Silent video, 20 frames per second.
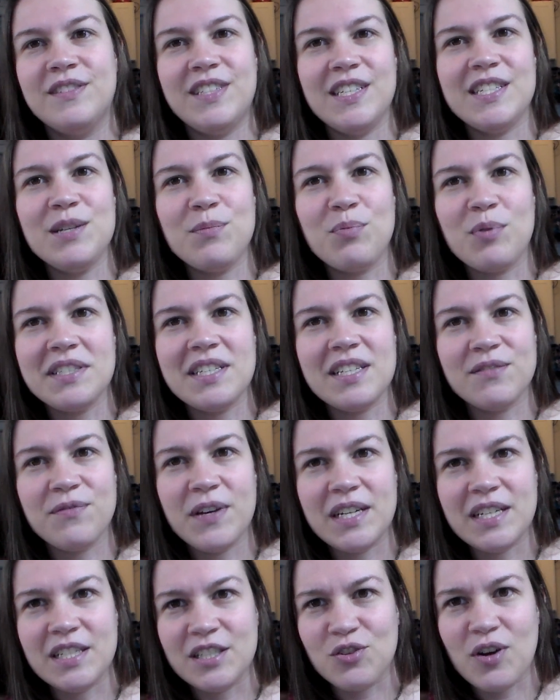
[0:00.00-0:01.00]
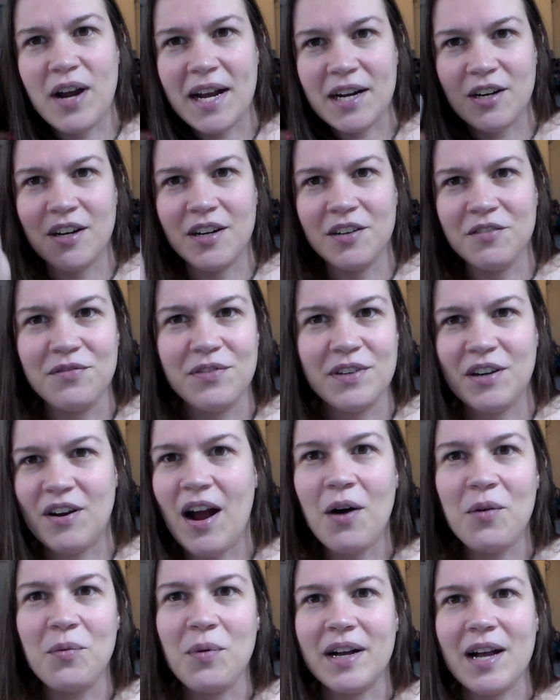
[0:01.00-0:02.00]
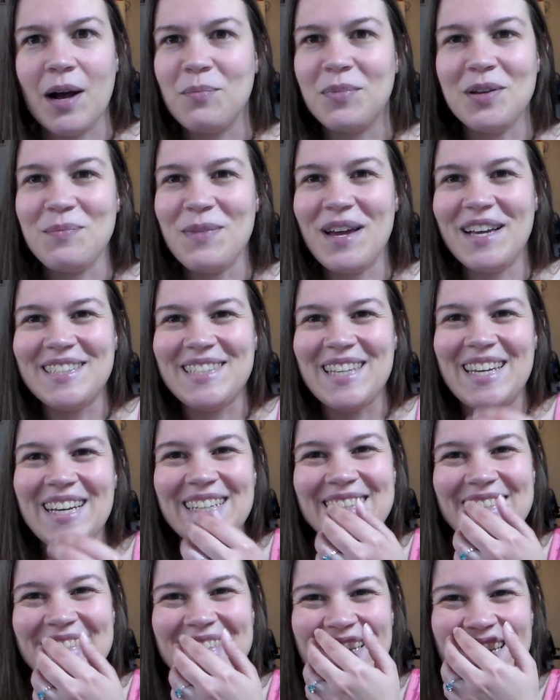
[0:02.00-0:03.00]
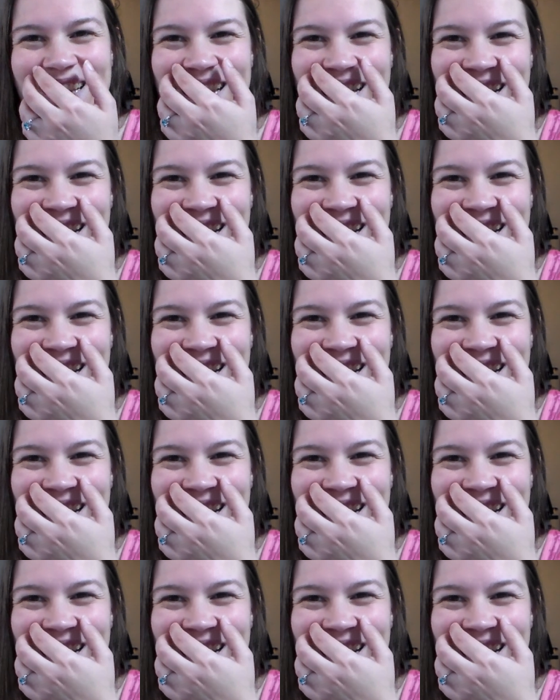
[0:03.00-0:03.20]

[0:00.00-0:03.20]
Disney Princess Fitness Tracker and figure out what company makes these.